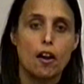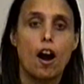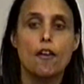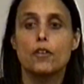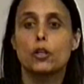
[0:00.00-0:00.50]
the
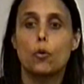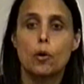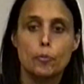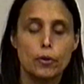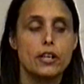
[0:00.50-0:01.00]
Harvard
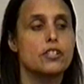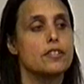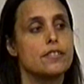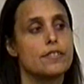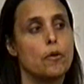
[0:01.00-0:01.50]

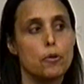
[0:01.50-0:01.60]
Corporation's